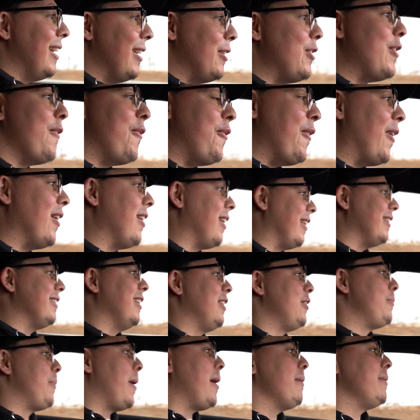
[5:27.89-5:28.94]

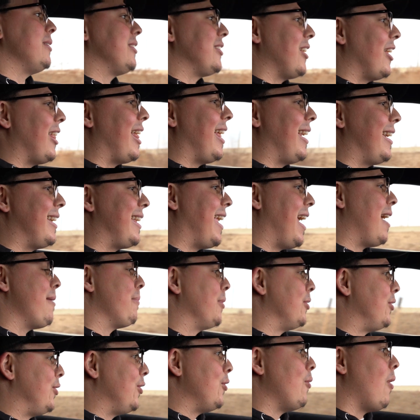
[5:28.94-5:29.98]
You probably saw that in
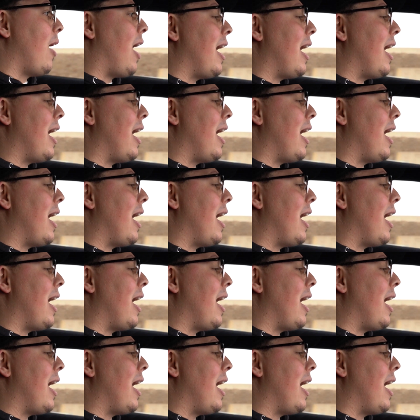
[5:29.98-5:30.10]
camera too.